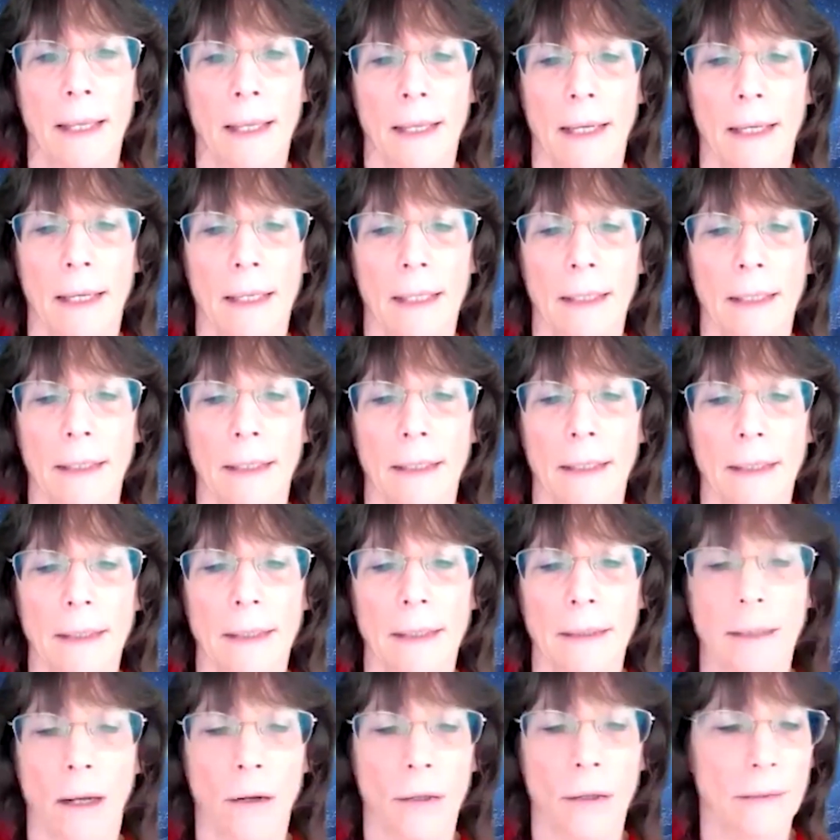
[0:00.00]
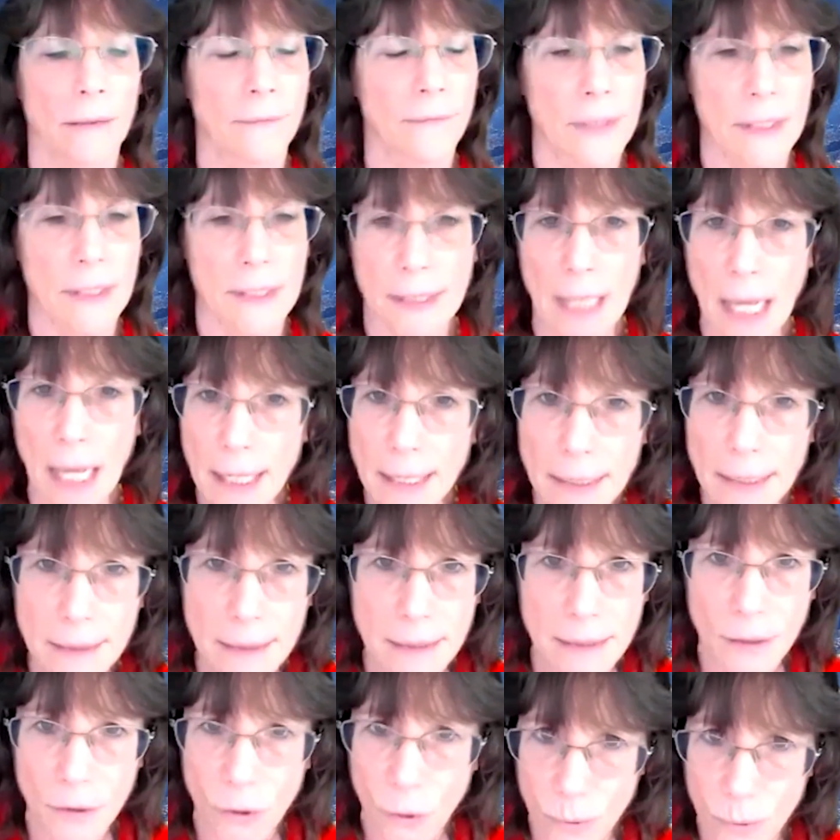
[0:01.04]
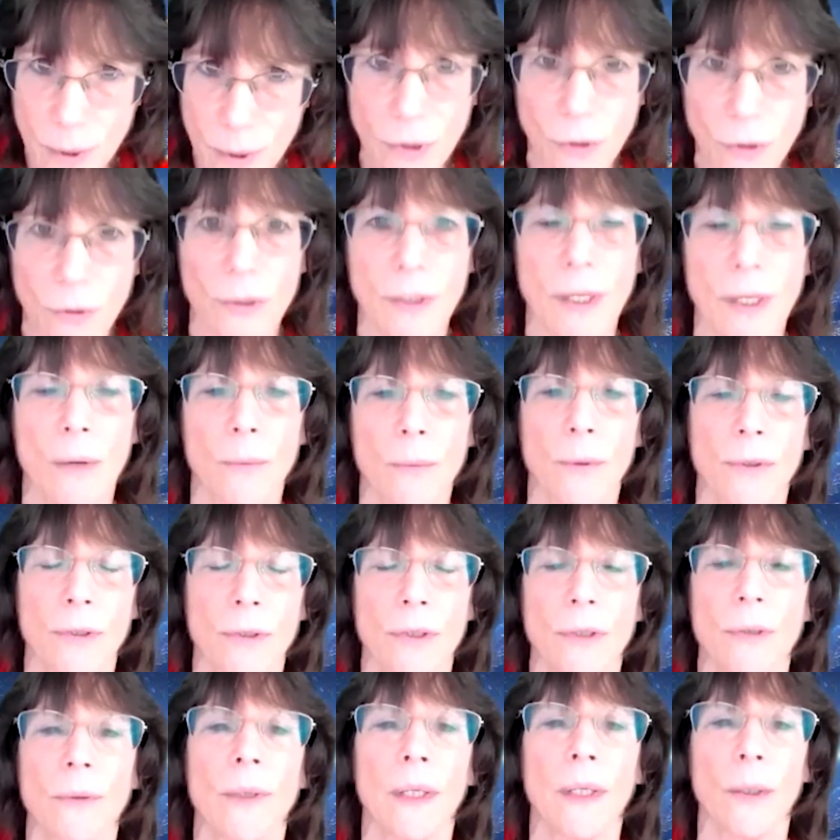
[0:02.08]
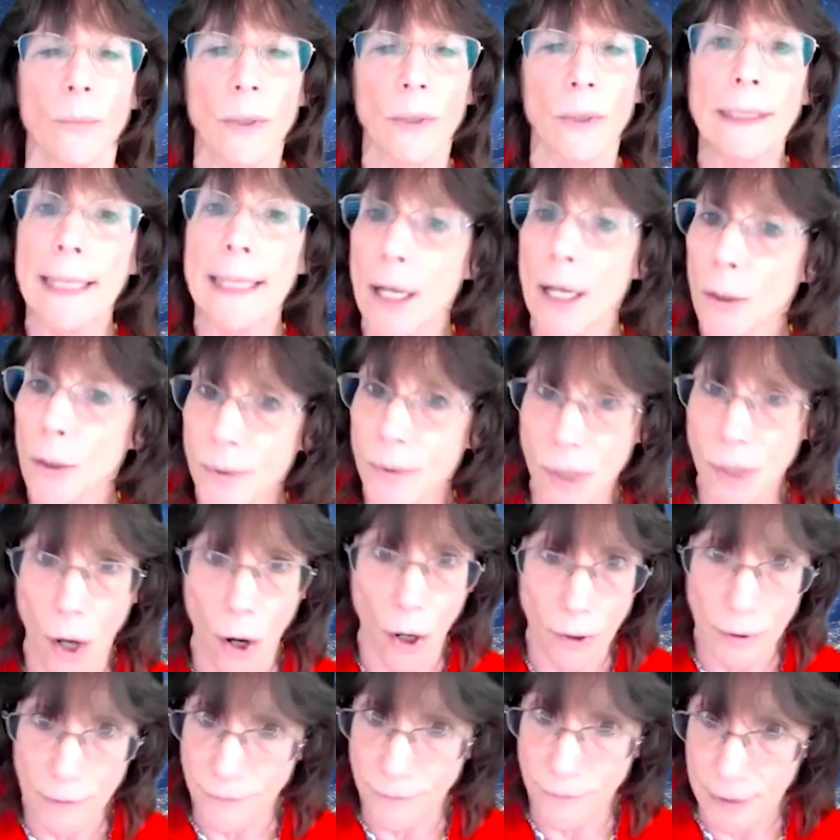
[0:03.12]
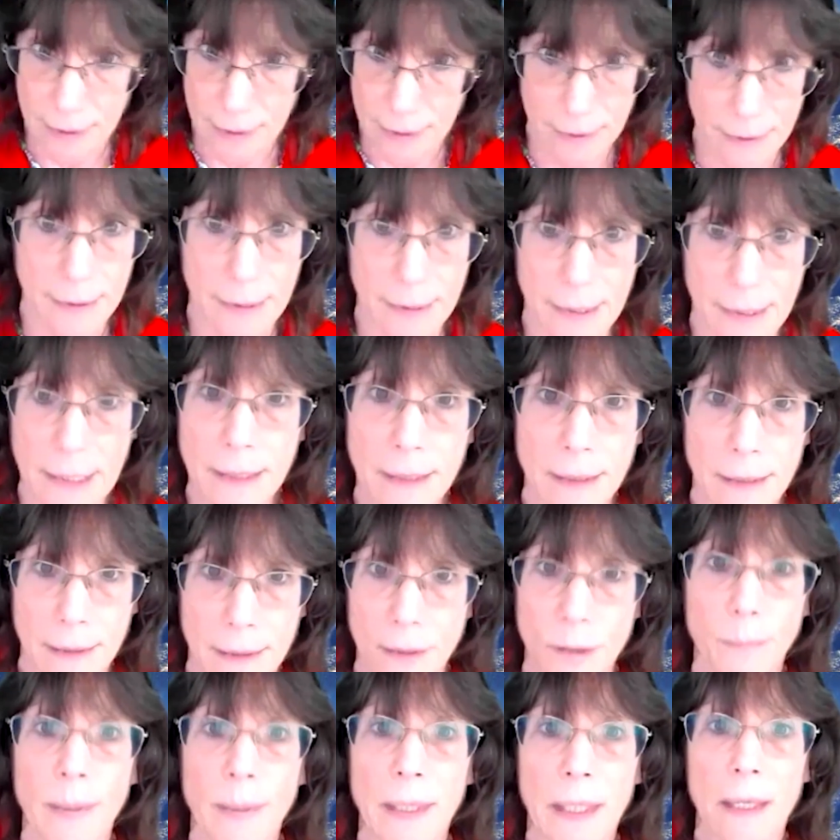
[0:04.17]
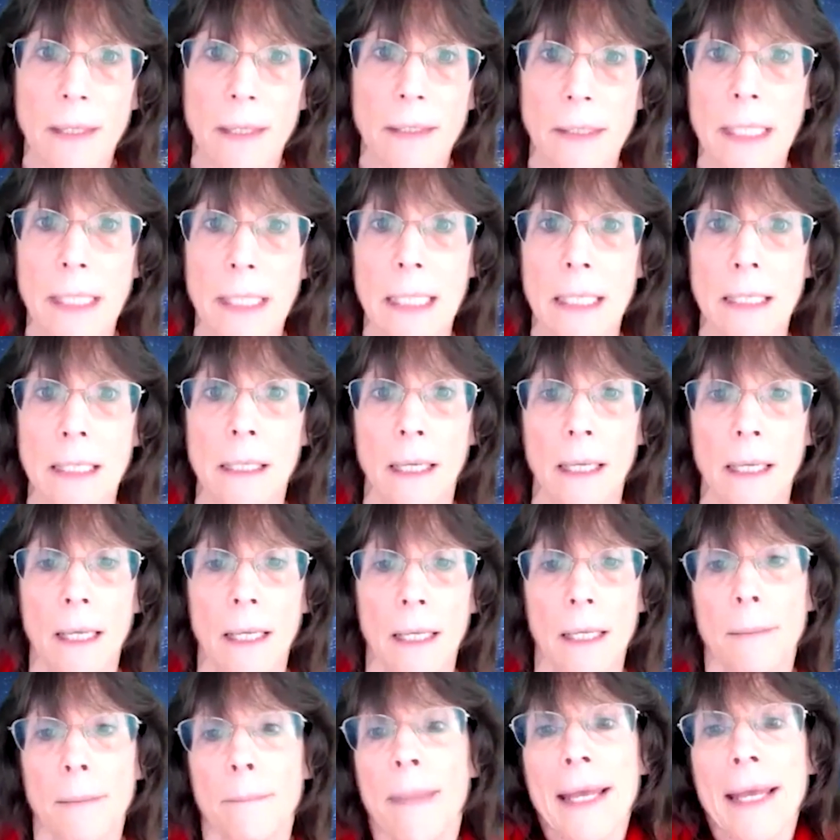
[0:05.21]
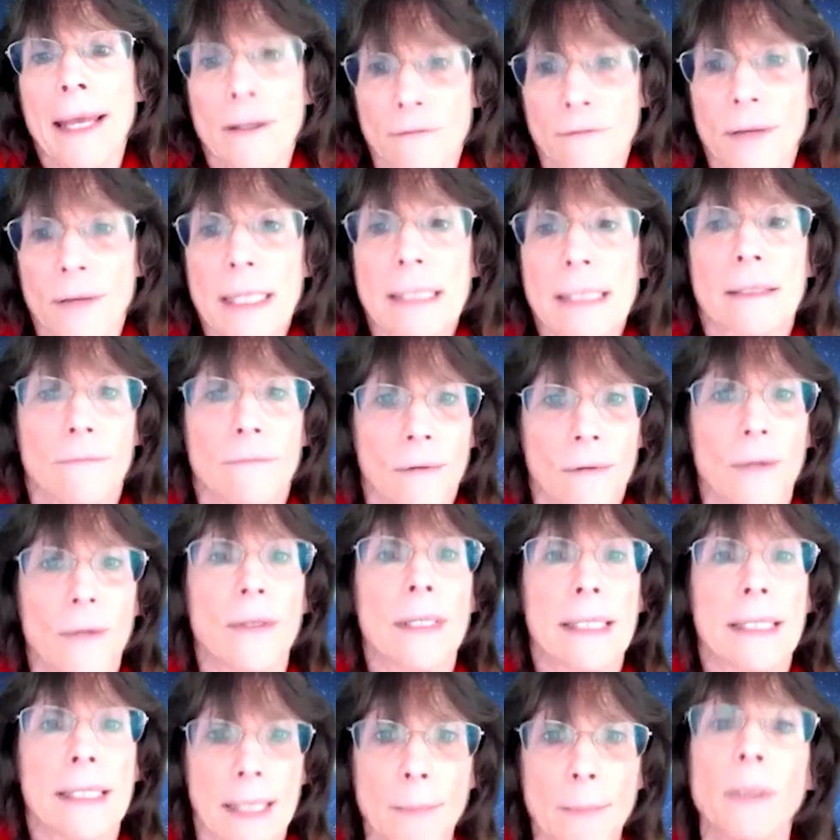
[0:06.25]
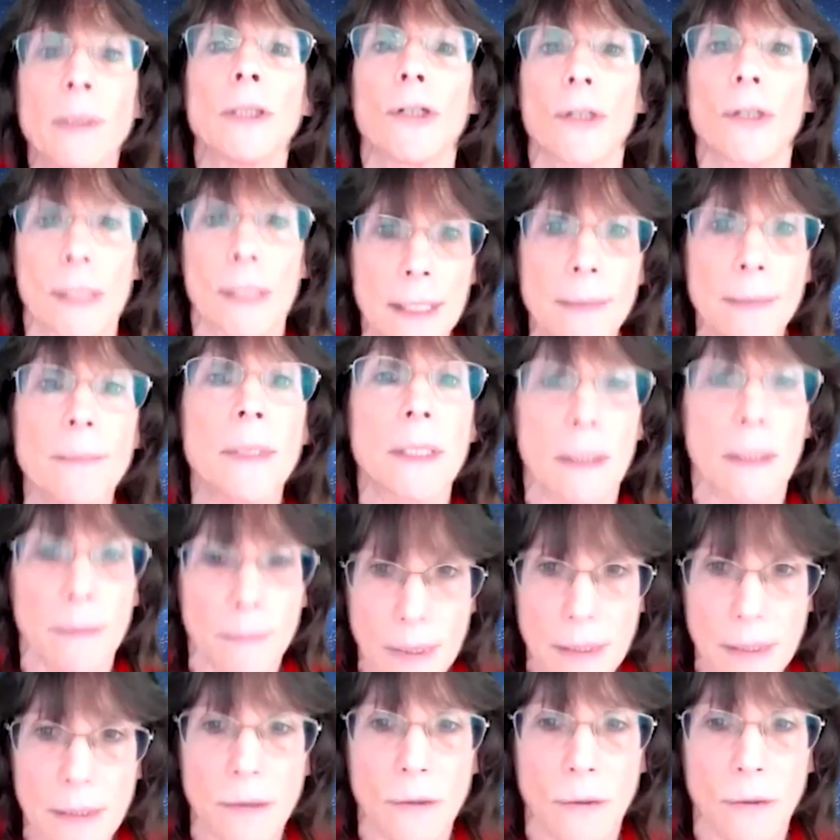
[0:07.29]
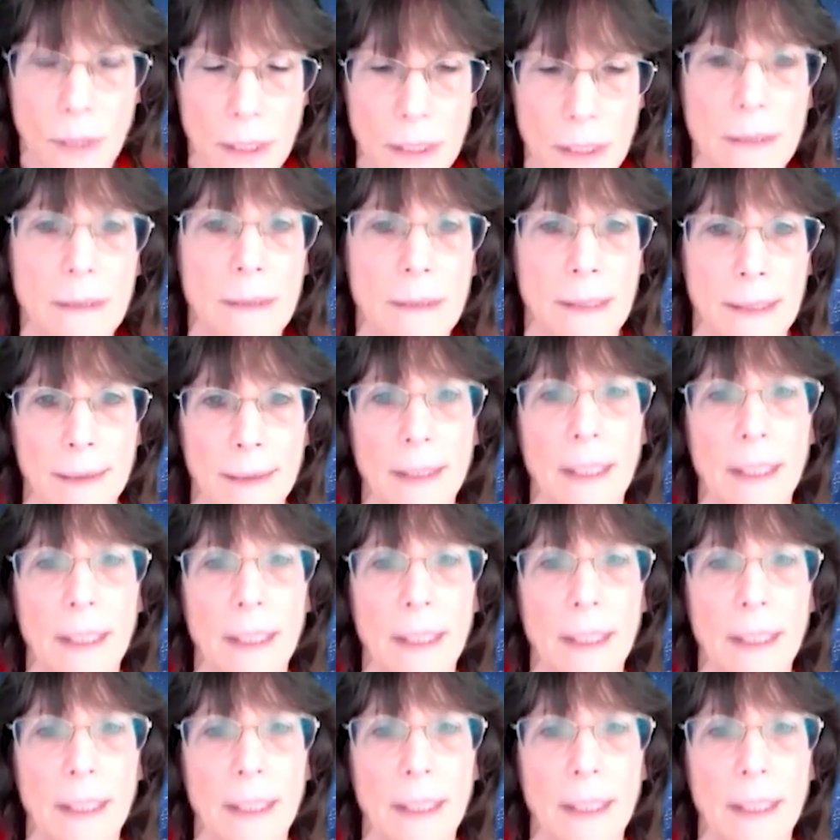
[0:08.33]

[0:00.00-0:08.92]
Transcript: all of the science and the research that we're doing really helps all of these diseases, because it manifests very similar symptoms to this,